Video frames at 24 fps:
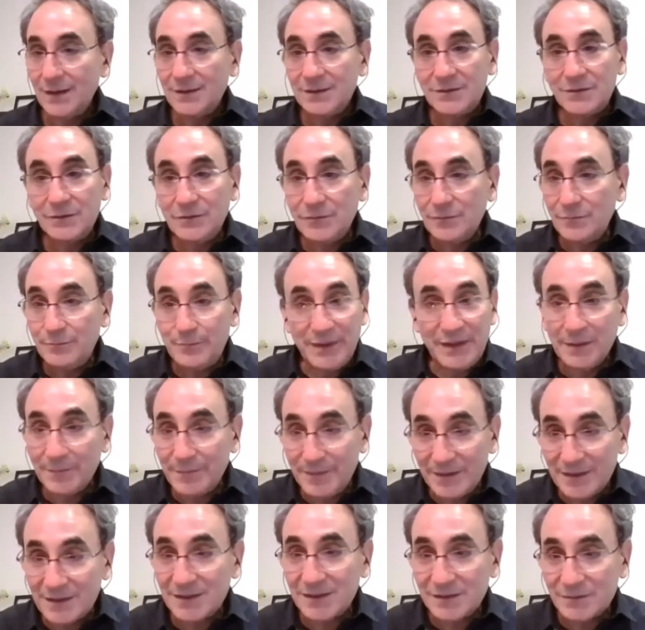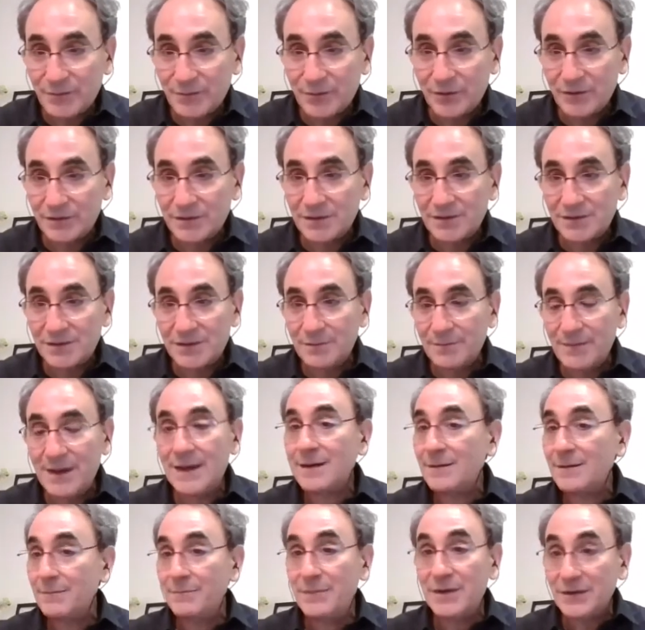to be a business person, to make
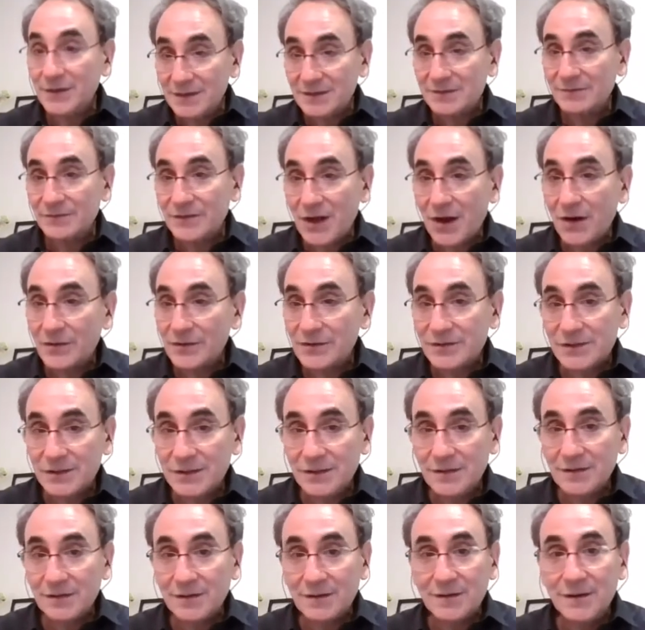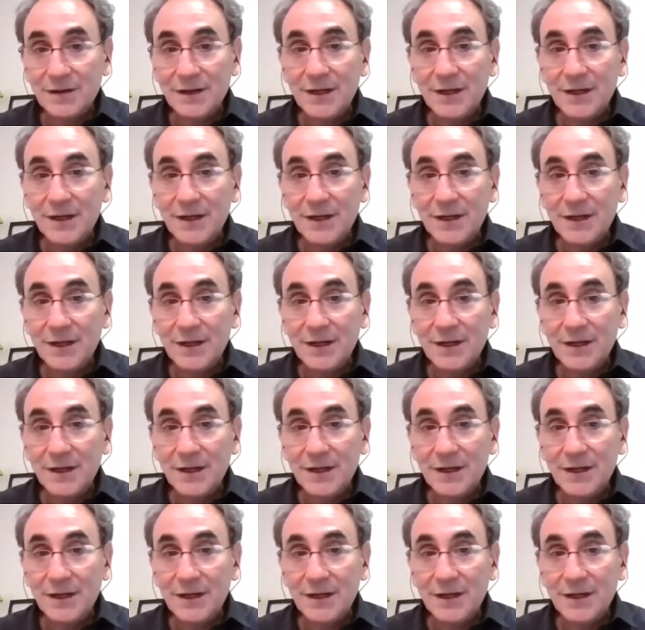millions of dollars a year.